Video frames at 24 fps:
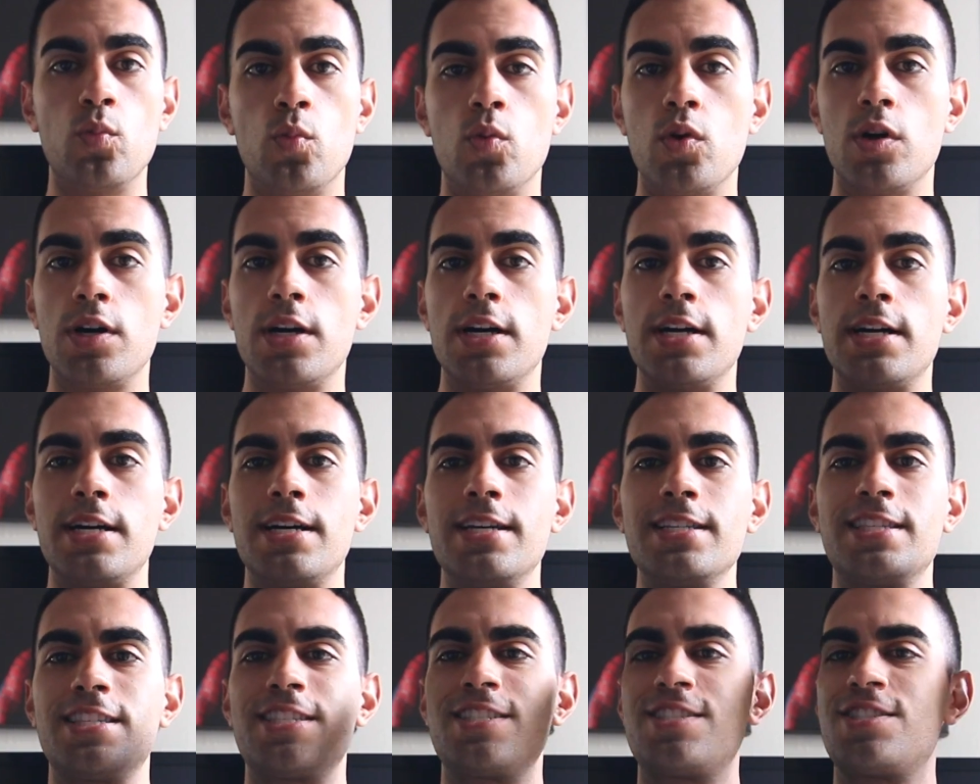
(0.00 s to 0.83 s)

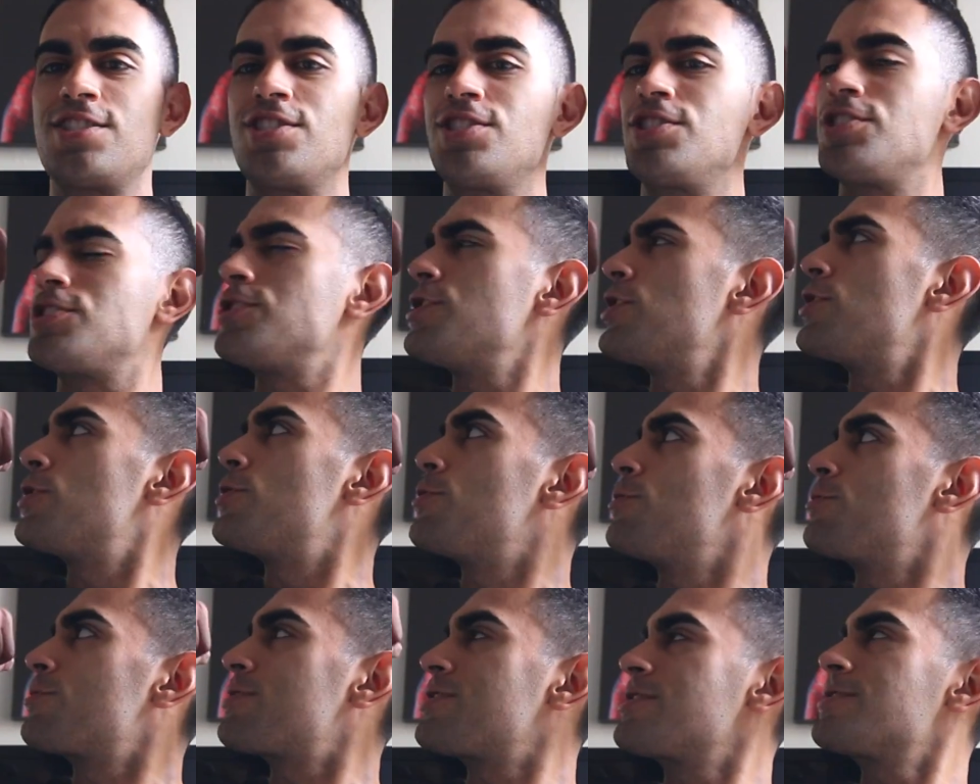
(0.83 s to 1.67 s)
What?
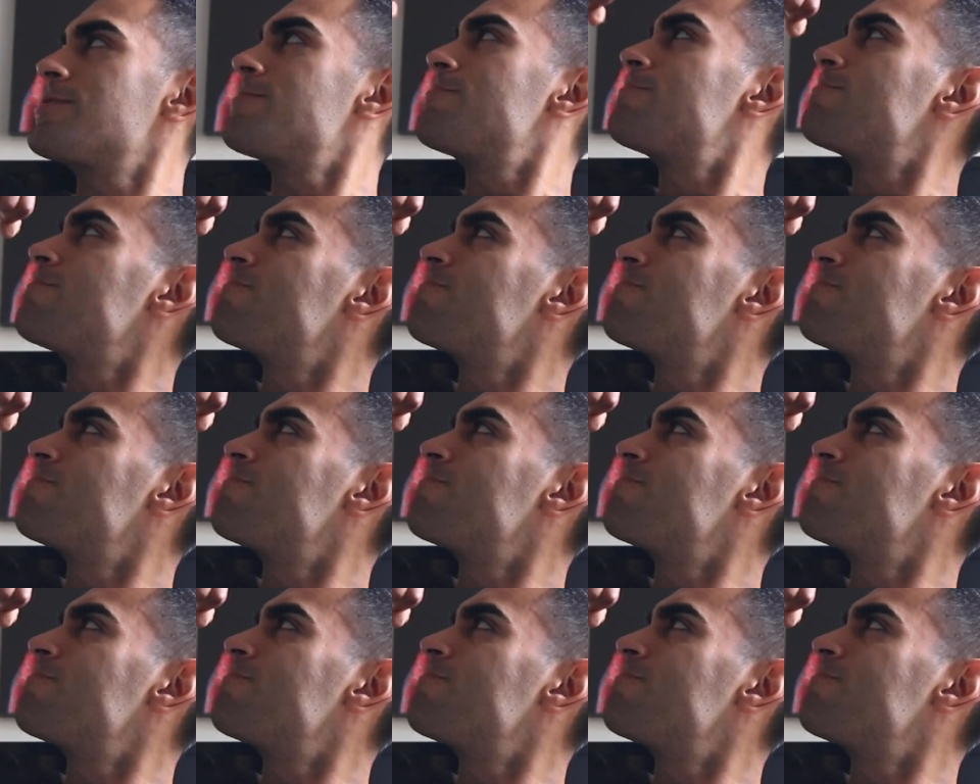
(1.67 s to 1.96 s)
Stoked!